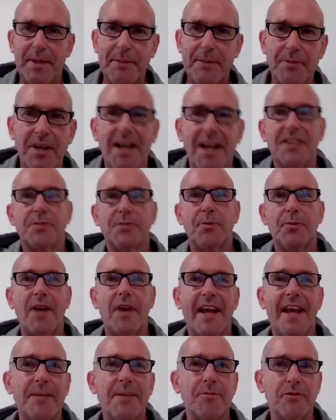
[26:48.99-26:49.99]
people like to put
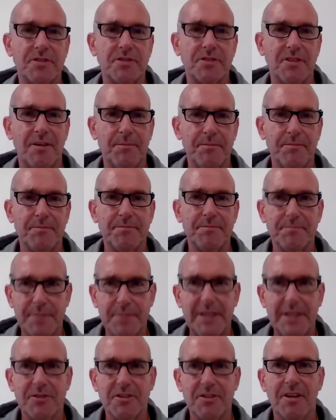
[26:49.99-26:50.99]
labels on
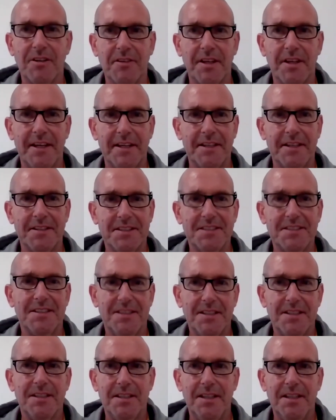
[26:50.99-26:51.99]
people, don't they?
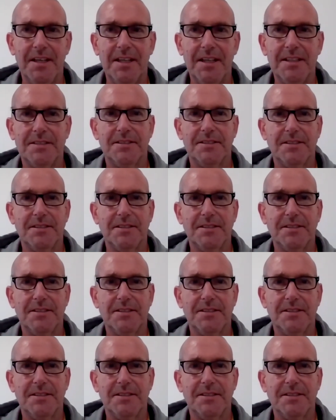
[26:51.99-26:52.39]
Yeah.